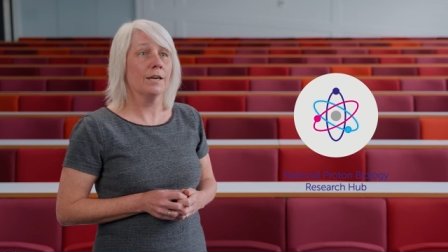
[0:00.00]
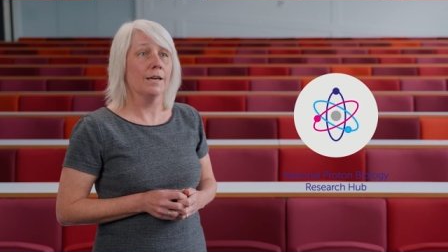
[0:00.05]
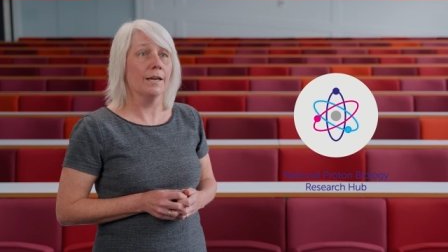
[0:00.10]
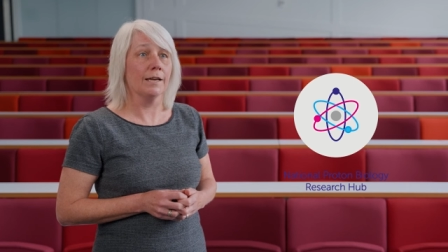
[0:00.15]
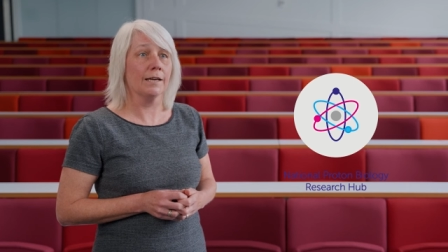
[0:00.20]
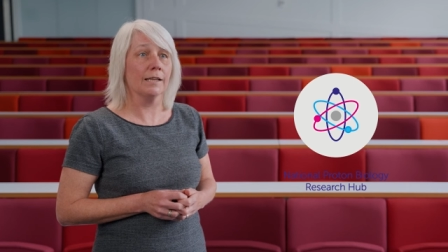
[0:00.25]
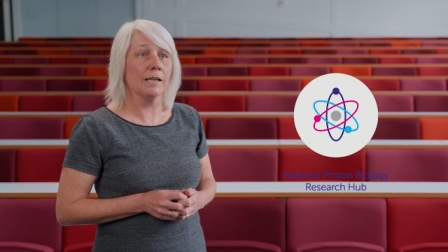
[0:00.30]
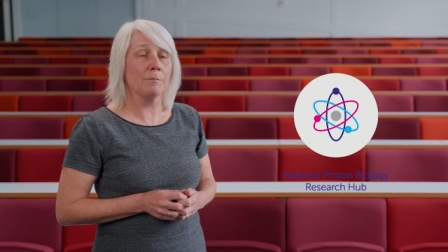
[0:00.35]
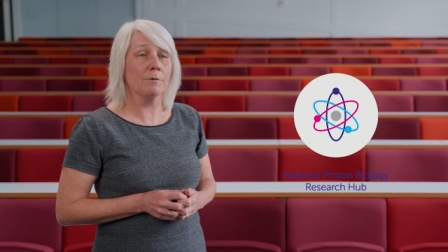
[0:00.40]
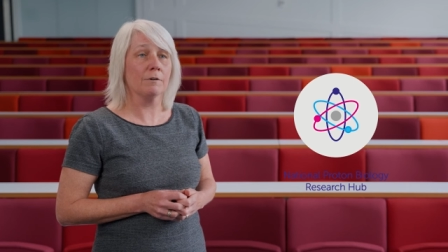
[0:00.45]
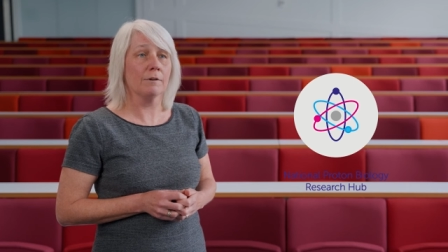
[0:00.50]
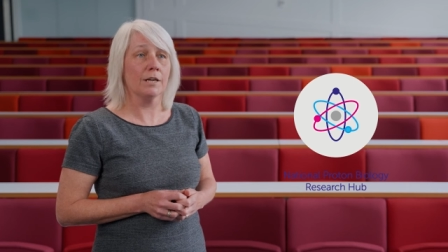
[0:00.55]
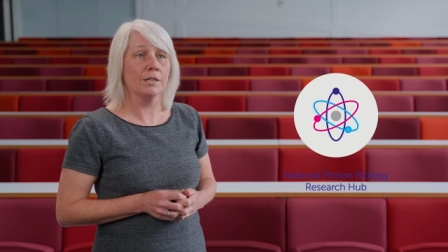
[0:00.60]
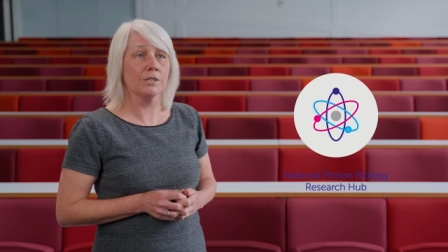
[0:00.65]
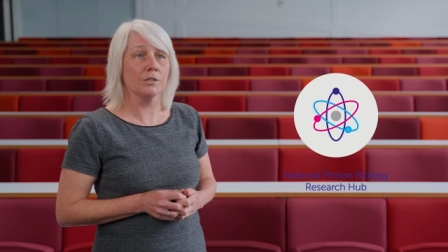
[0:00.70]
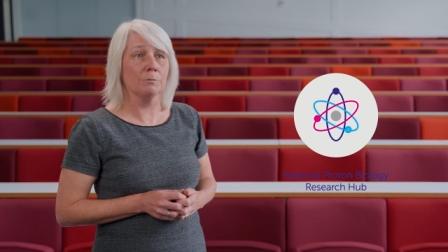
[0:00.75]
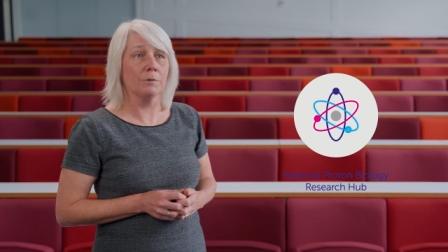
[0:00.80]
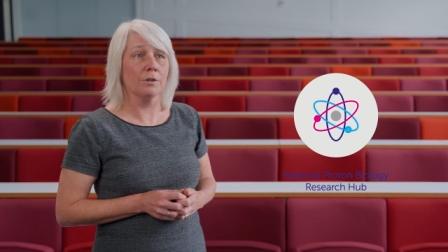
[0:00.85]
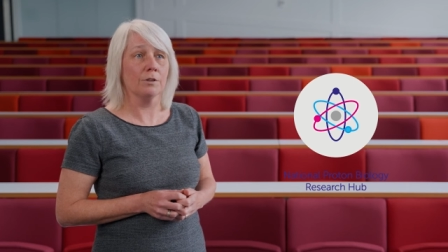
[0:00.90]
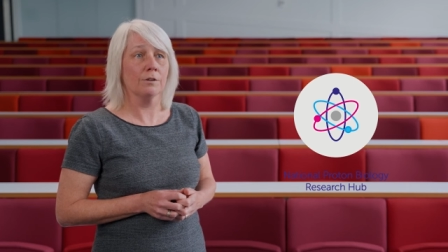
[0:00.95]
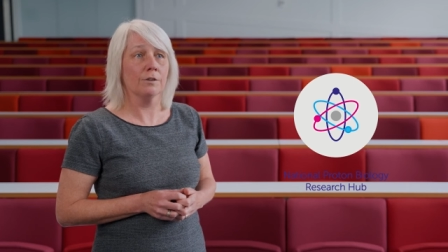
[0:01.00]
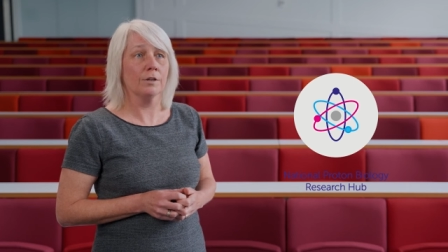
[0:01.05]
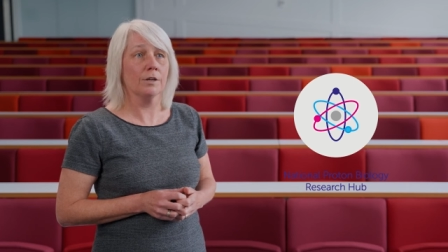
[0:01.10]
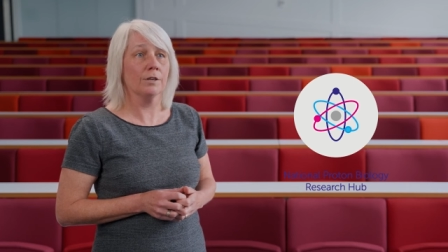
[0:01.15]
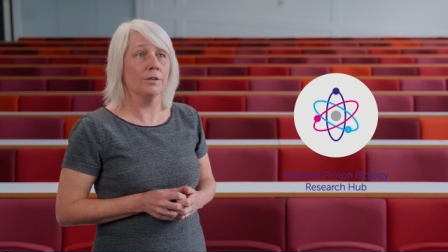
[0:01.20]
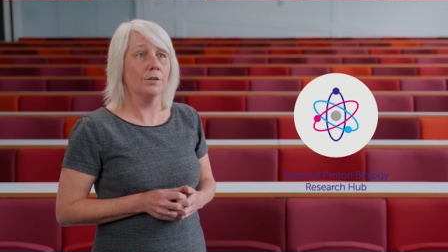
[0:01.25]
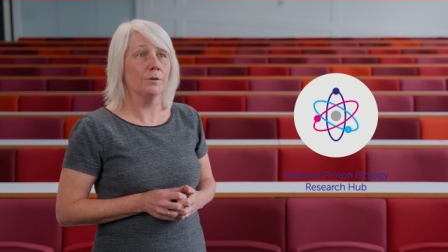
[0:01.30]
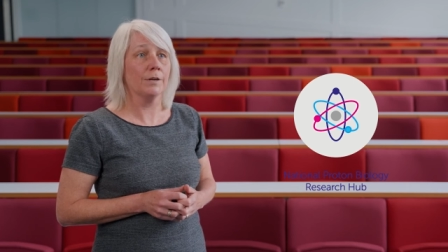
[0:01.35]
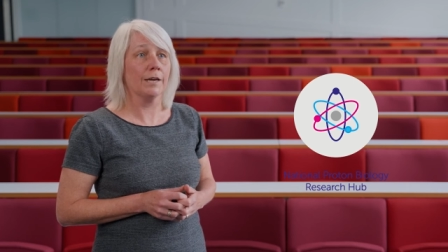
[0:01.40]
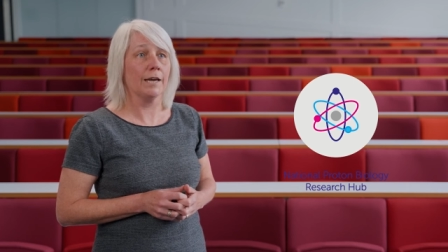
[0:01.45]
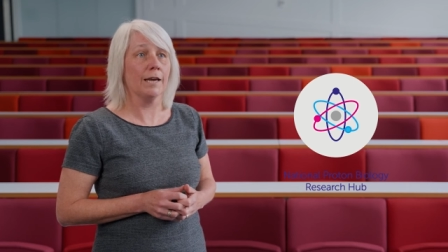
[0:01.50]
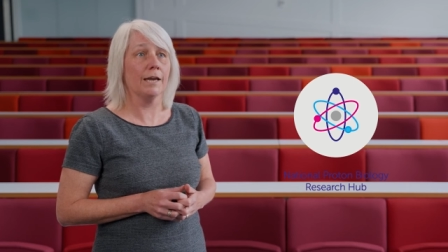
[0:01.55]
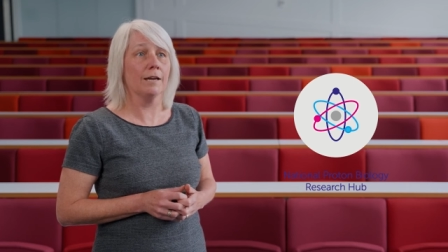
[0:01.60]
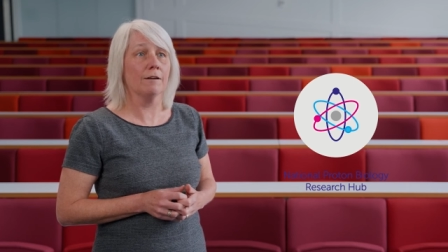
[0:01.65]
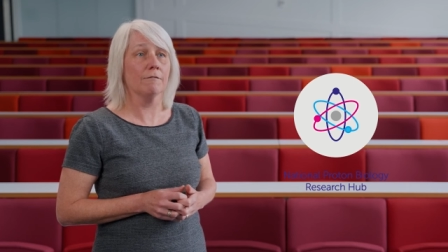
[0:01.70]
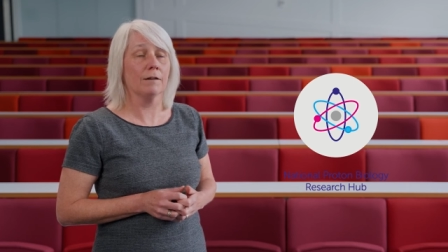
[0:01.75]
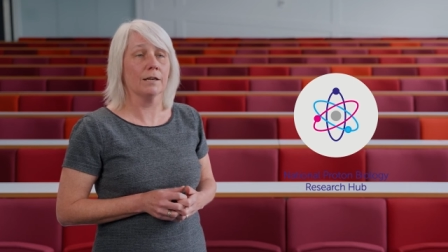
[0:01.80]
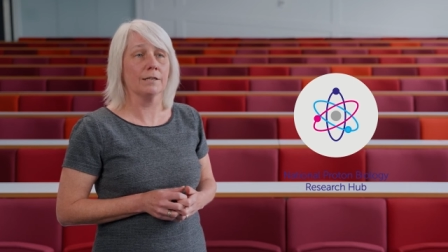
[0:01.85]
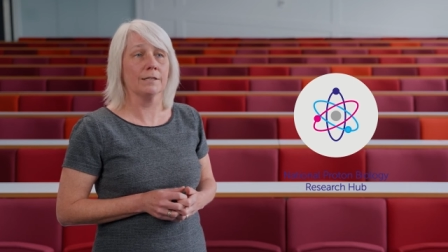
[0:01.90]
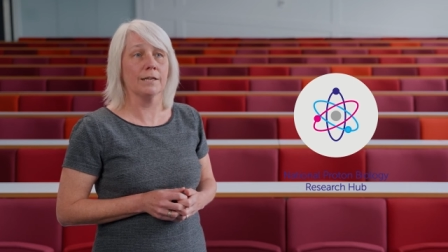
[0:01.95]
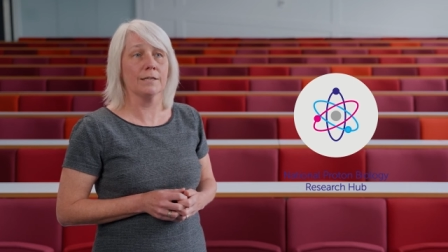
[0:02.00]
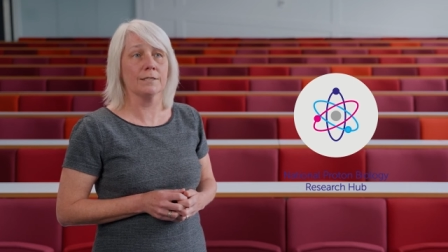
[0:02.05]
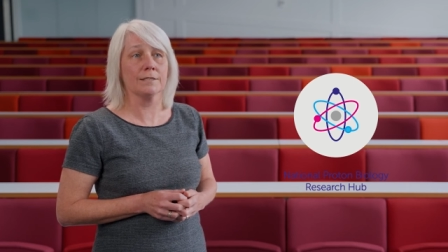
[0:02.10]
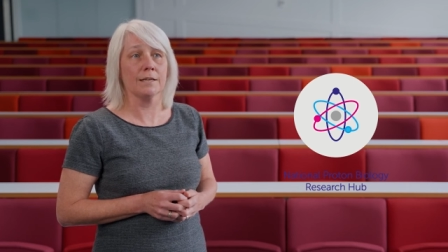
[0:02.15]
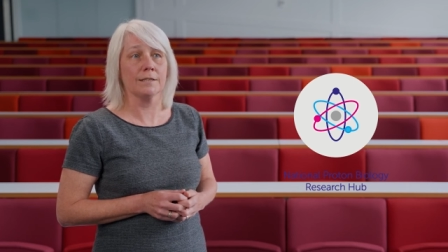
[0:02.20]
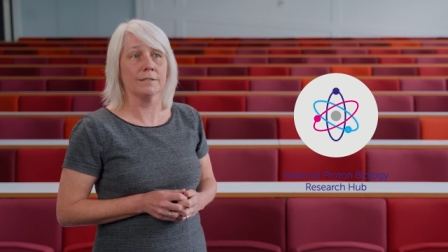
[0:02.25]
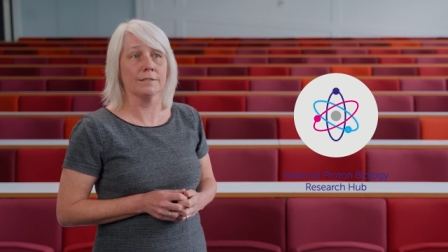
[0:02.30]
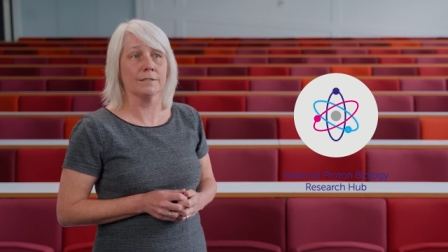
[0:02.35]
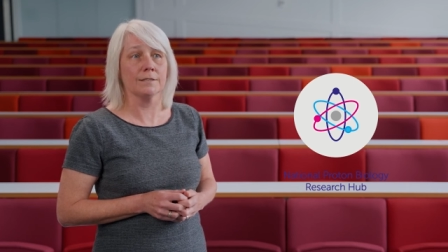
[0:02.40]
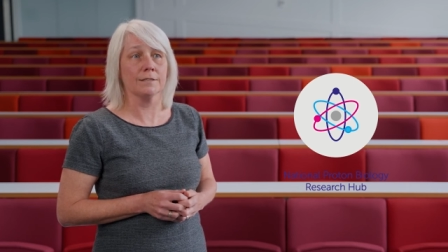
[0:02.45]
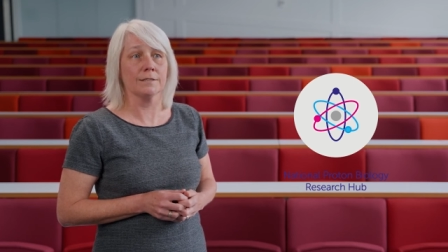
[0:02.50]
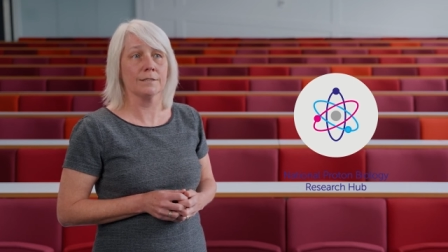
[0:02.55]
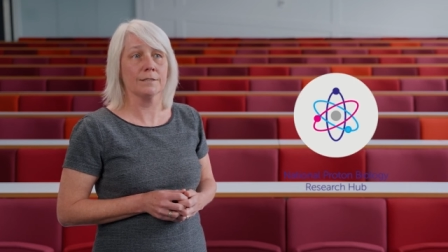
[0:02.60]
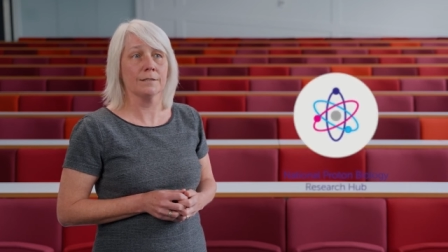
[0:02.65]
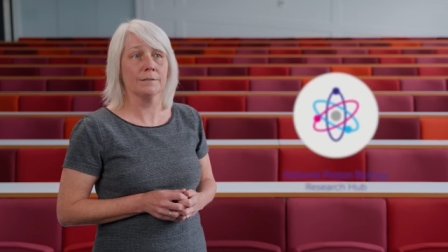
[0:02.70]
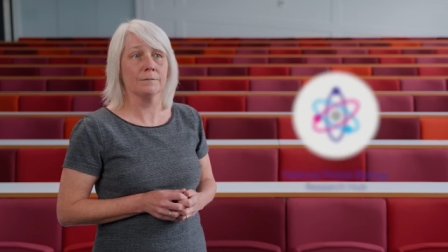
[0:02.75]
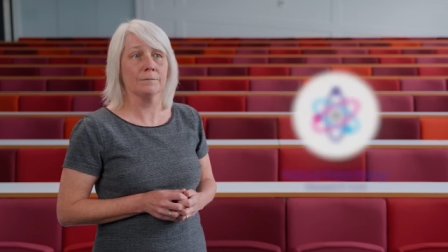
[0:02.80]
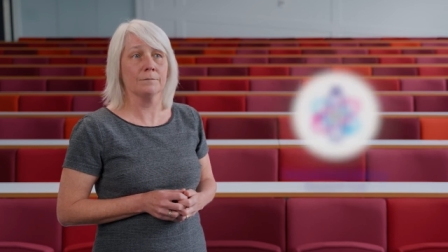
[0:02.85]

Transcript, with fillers: in collaboration with other UK RadNet centres.